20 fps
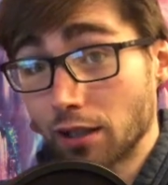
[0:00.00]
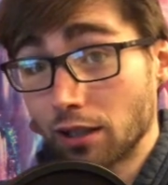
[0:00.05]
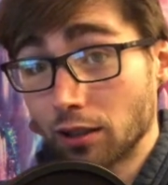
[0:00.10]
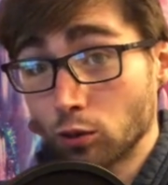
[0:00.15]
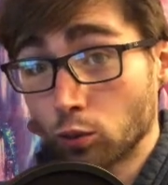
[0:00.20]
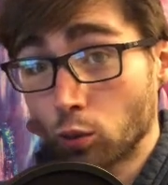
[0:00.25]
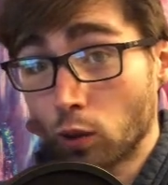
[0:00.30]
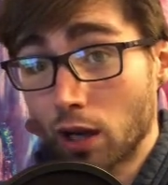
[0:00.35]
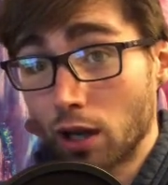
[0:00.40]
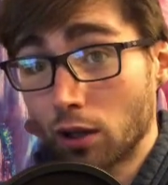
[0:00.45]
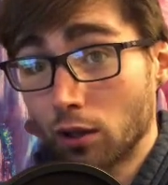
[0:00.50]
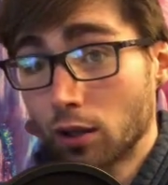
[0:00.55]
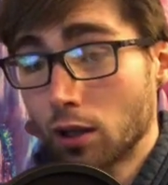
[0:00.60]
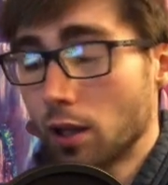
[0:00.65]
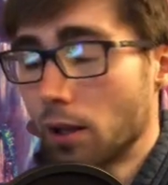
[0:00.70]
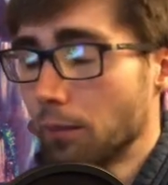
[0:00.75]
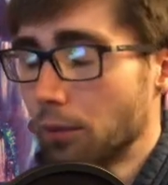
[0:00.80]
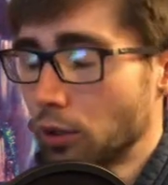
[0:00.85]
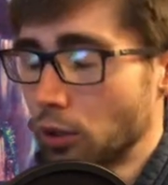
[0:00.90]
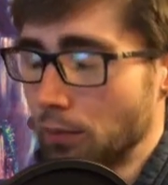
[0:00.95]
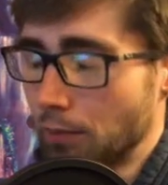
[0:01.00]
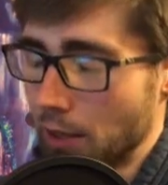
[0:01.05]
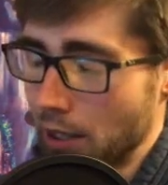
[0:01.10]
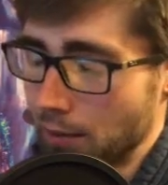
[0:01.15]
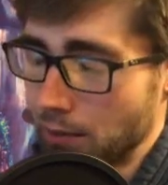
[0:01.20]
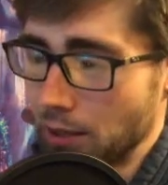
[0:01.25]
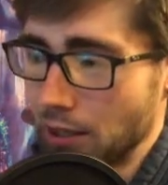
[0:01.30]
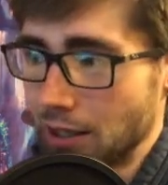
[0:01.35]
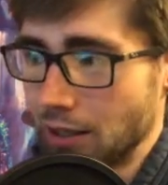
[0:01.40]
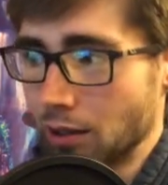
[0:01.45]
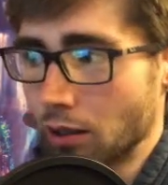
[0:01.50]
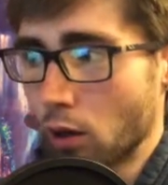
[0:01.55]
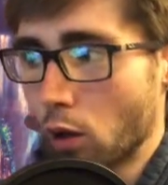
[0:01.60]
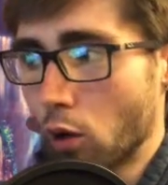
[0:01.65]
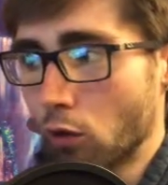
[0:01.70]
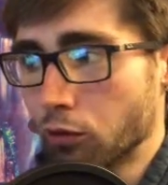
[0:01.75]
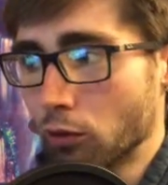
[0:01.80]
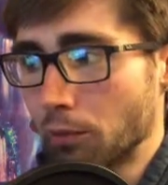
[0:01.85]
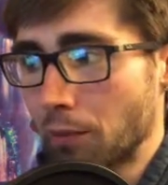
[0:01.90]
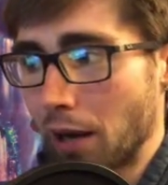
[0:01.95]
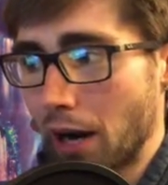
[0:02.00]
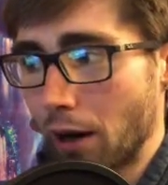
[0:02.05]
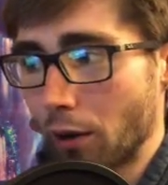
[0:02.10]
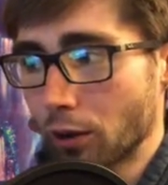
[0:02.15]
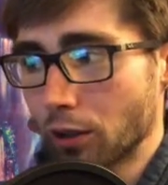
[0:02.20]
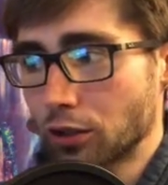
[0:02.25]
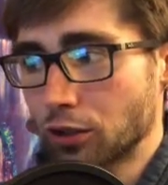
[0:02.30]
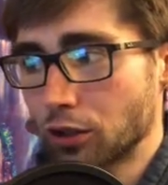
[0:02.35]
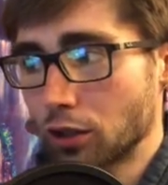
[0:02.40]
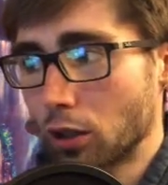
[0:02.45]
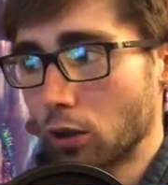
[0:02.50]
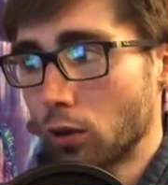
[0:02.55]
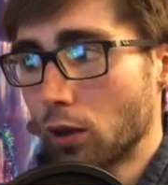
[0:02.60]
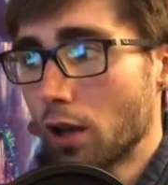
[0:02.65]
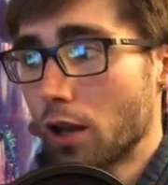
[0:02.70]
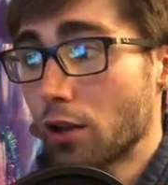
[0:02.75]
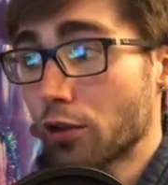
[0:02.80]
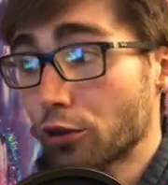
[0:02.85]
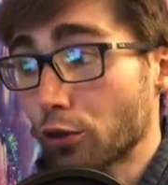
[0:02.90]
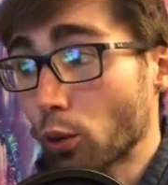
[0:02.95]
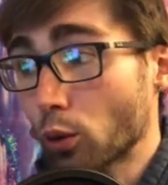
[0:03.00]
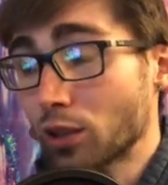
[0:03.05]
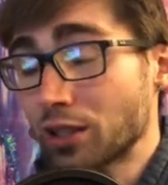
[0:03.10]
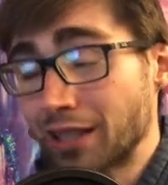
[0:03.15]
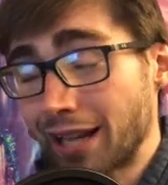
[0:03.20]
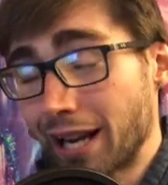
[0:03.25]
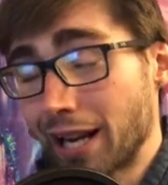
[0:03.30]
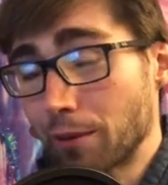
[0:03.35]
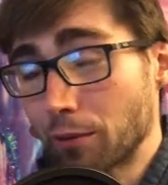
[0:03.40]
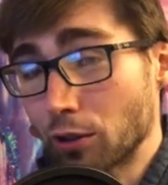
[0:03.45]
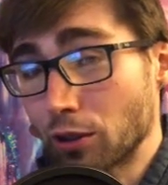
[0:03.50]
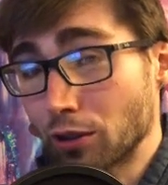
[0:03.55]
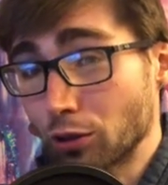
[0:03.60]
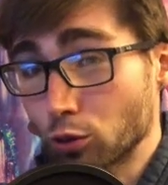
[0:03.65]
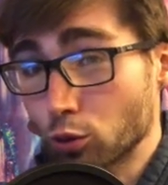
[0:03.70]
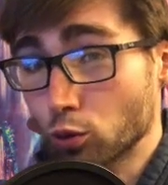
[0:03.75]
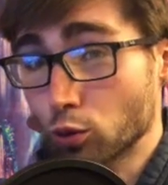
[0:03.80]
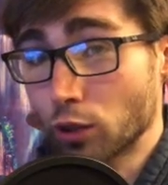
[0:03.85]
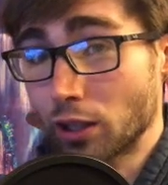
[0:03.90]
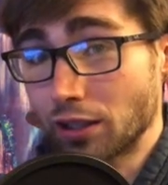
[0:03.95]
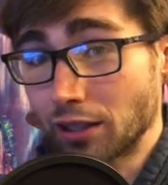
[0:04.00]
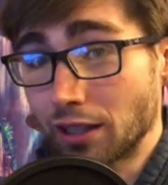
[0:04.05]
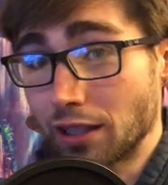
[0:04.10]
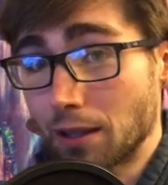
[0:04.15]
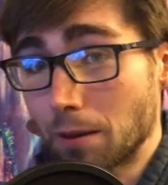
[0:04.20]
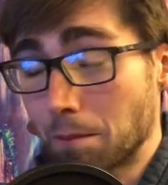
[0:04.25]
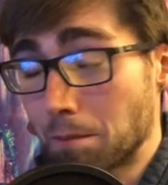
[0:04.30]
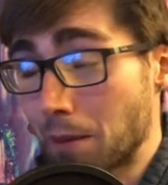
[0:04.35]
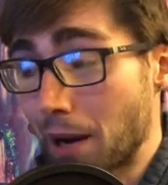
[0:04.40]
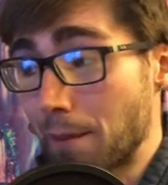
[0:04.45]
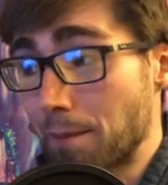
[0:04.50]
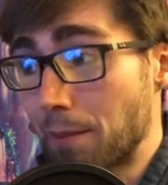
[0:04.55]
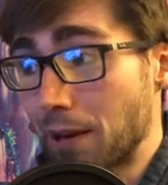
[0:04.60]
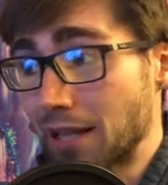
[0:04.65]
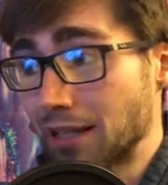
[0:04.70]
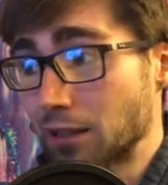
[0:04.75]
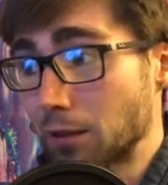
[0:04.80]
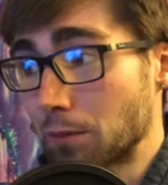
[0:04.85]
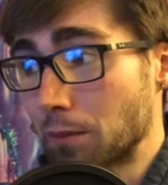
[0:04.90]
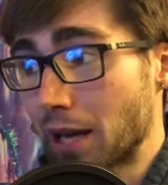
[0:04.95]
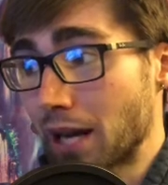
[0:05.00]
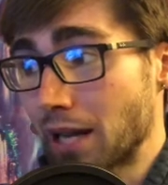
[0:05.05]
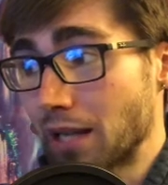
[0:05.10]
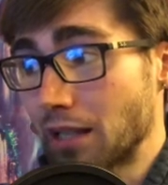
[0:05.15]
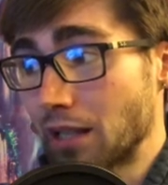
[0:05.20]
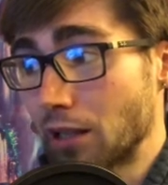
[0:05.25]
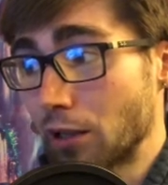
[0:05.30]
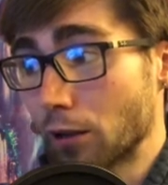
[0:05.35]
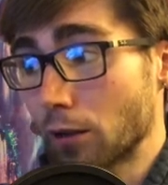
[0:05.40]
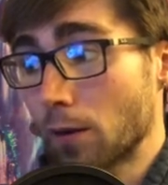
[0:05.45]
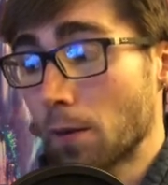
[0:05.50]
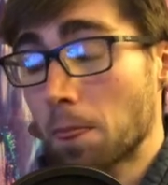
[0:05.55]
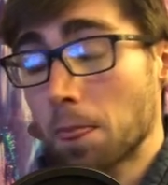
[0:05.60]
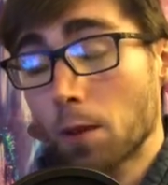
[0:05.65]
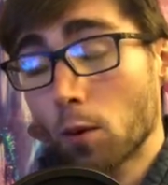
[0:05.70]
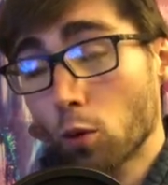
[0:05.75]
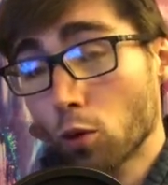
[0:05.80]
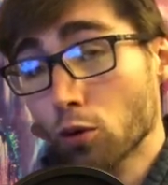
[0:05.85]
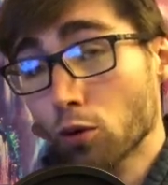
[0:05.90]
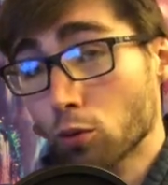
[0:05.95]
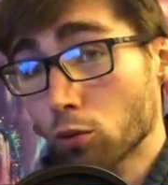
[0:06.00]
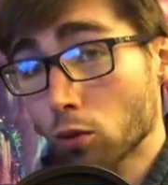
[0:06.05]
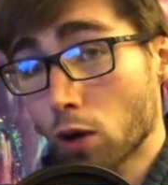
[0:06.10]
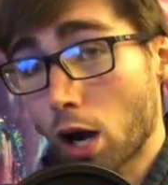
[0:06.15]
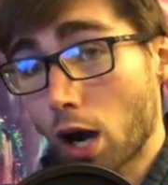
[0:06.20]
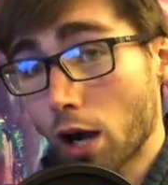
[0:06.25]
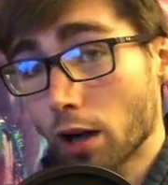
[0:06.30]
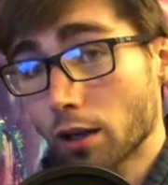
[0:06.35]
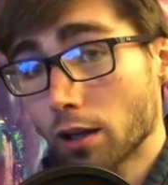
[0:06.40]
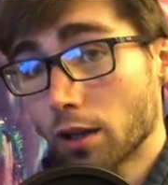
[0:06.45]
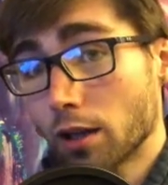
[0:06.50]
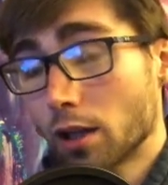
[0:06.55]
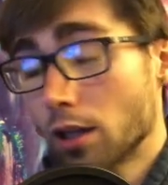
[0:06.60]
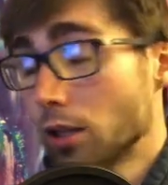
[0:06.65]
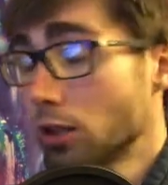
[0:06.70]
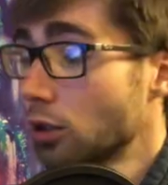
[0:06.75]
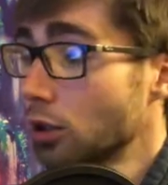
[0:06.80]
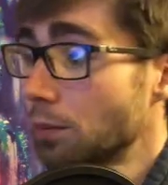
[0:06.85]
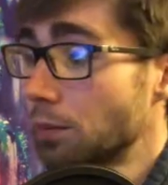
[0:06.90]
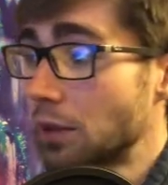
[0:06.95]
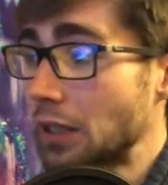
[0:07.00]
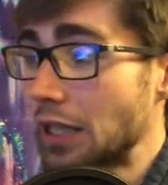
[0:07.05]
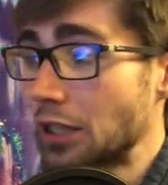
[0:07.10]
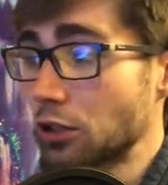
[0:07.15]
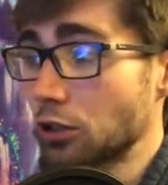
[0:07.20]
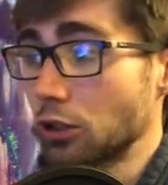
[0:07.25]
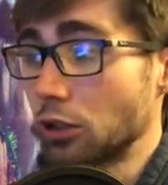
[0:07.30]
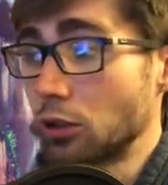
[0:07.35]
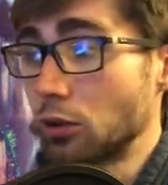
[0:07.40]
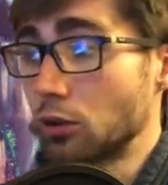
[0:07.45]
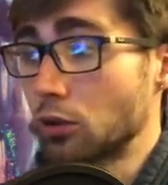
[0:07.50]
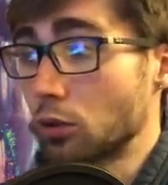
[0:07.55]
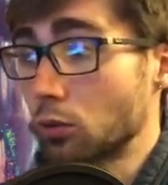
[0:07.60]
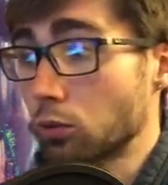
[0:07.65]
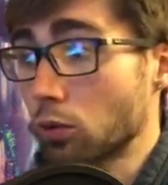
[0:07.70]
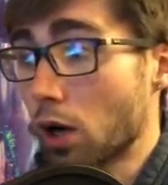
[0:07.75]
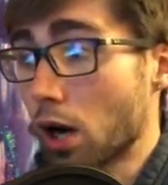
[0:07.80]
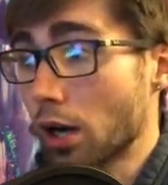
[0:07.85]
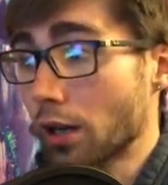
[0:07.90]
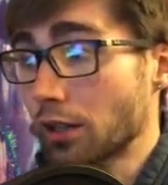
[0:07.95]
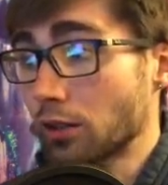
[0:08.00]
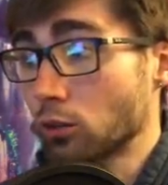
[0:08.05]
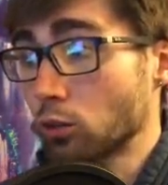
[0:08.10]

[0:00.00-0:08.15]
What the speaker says: as well, but you may be into overpower. So Thor's Hammer is really my best bet here, or the rock. Could potentially use the rock as